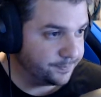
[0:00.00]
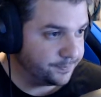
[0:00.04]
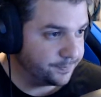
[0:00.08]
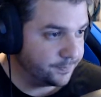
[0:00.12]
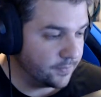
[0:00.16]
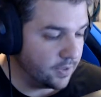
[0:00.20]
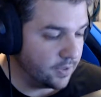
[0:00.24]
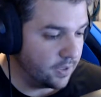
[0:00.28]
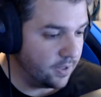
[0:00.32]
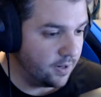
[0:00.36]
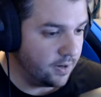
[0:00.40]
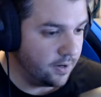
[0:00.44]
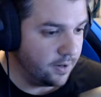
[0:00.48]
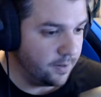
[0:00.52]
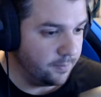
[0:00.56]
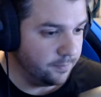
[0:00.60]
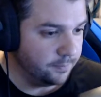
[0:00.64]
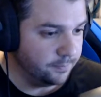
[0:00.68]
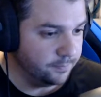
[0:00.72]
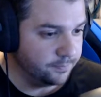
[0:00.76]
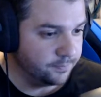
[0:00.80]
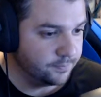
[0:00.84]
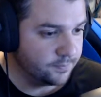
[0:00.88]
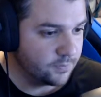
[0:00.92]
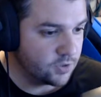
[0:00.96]

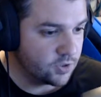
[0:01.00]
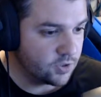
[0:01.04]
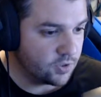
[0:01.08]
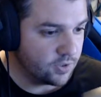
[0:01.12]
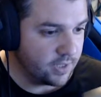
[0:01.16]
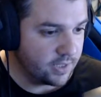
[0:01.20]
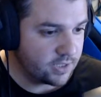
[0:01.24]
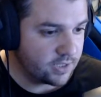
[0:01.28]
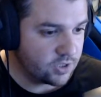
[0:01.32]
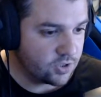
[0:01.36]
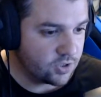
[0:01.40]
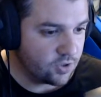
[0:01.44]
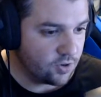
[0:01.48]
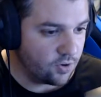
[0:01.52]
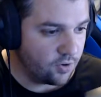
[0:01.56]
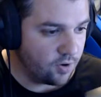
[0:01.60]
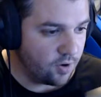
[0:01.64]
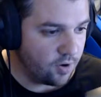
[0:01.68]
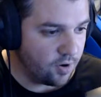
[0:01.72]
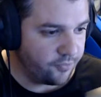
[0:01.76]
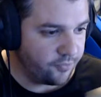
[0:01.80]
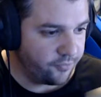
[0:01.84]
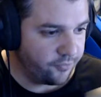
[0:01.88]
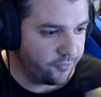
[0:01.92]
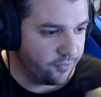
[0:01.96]
Um, so let's start
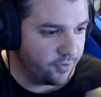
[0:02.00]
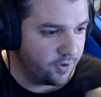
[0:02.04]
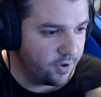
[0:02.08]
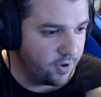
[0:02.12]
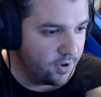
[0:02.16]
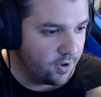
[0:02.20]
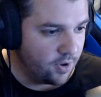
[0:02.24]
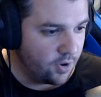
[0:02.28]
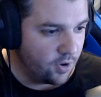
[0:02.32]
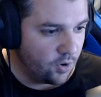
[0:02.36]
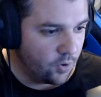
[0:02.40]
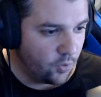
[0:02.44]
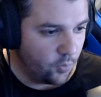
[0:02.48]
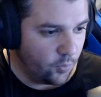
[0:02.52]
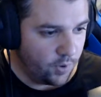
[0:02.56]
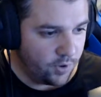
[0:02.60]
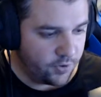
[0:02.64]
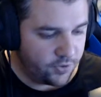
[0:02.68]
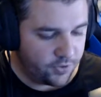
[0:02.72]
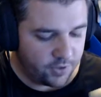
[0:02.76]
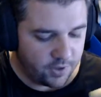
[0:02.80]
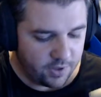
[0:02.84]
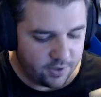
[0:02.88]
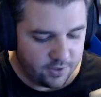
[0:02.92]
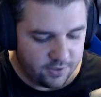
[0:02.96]
off
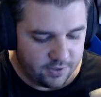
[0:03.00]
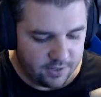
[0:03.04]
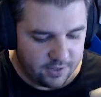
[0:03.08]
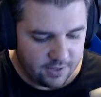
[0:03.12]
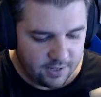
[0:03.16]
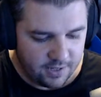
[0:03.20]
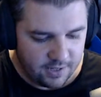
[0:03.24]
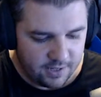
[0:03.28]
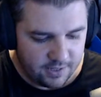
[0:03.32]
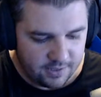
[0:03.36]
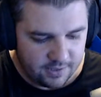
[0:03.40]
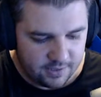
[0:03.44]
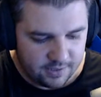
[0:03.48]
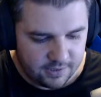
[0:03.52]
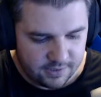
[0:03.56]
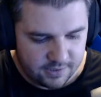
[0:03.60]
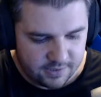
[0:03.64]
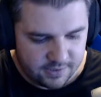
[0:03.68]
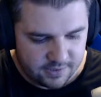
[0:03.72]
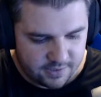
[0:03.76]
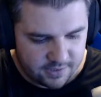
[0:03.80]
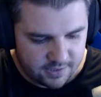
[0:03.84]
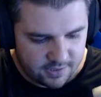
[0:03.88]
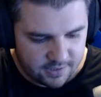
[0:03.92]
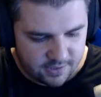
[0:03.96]
with the indies.